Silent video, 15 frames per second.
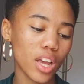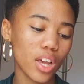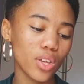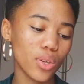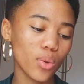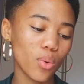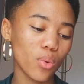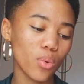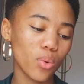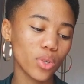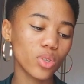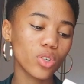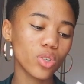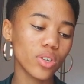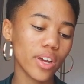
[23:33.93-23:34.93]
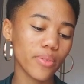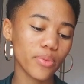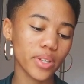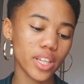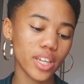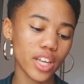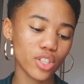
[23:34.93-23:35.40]
you you could have
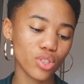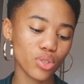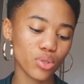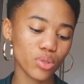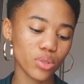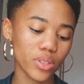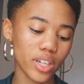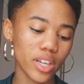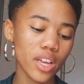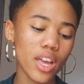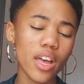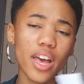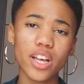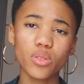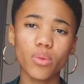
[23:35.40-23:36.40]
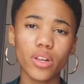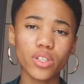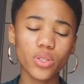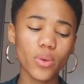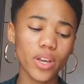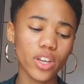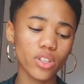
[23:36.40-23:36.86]
really nice jewelry as well
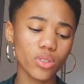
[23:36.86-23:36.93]
as your hair.